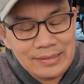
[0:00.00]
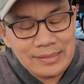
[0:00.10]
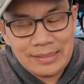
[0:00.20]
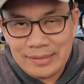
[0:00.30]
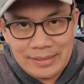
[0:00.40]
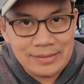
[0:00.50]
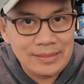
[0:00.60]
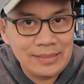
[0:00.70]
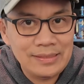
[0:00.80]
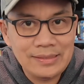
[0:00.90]
All right,
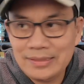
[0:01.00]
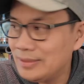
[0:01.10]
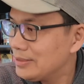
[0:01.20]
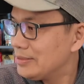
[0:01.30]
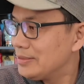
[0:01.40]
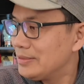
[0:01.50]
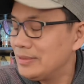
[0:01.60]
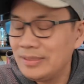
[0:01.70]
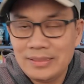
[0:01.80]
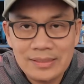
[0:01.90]

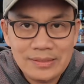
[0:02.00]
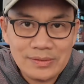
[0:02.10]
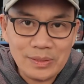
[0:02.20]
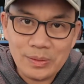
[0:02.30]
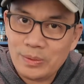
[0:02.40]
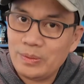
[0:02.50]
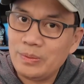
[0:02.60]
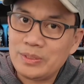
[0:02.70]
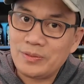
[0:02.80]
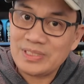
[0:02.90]
so
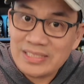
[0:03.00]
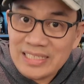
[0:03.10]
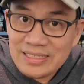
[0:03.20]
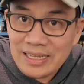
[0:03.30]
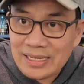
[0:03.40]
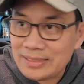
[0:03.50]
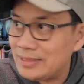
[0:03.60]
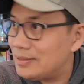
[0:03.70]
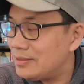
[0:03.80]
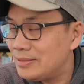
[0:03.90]
with Christine not here,